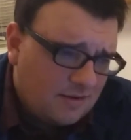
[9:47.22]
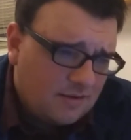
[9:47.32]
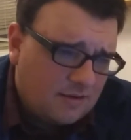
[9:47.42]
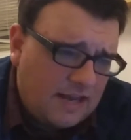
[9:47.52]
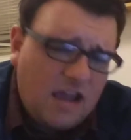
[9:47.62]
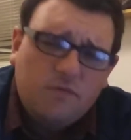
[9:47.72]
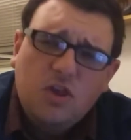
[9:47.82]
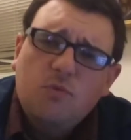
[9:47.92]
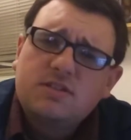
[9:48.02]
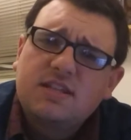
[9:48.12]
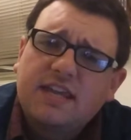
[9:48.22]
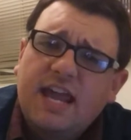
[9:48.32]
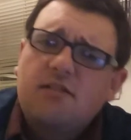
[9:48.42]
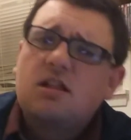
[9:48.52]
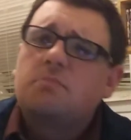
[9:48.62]
Now, if you went to the
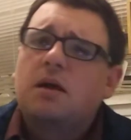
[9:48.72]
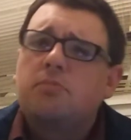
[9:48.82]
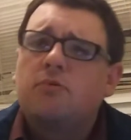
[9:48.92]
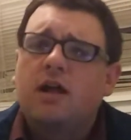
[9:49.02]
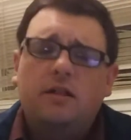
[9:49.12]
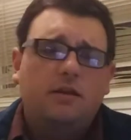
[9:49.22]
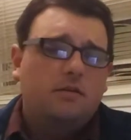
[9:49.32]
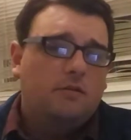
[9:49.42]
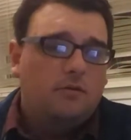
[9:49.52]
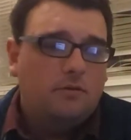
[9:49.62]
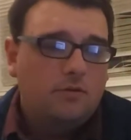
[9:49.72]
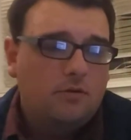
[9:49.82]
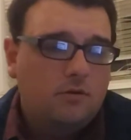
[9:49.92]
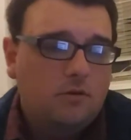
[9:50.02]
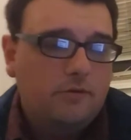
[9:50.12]
Calallen Pepper Rally
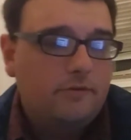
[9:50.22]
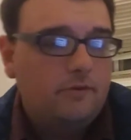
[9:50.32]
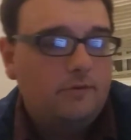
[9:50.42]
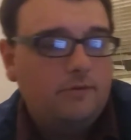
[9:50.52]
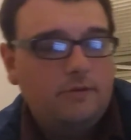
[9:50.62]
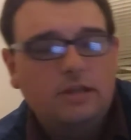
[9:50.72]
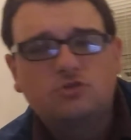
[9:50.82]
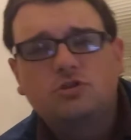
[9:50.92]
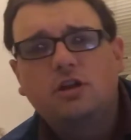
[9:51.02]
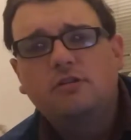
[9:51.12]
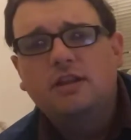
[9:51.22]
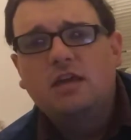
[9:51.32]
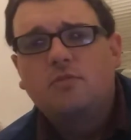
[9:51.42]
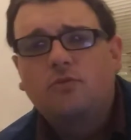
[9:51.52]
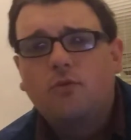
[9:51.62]
yesterday or the day
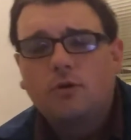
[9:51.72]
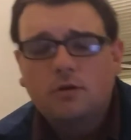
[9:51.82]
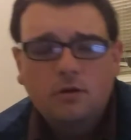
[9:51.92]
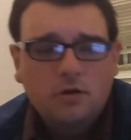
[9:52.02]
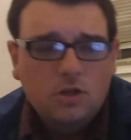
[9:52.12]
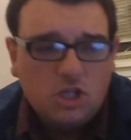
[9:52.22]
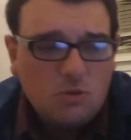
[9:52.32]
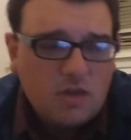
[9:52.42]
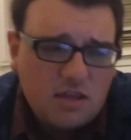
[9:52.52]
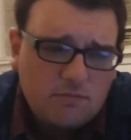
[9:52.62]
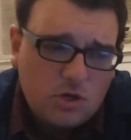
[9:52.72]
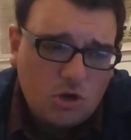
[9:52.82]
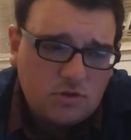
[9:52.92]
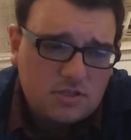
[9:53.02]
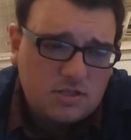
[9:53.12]
before, you may have
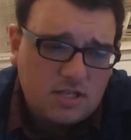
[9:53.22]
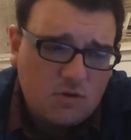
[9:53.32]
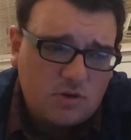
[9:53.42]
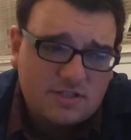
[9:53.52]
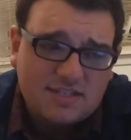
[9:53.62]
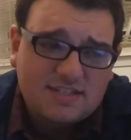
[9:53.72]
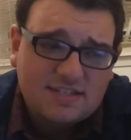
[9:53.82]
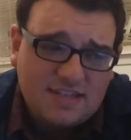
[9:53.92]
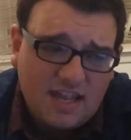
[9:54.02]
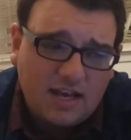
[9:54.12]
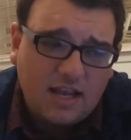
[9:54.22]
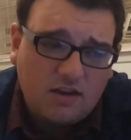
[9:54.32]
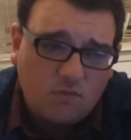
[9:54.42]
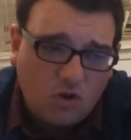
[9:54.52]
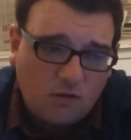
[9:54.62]
noticed there was a skit
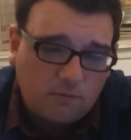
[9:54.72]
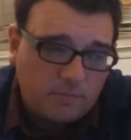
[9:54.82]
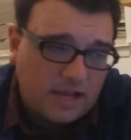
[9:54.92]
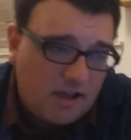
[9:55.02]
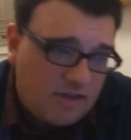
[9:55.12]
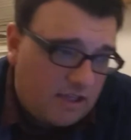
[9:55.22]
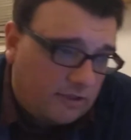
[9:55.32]
involved from Calallen.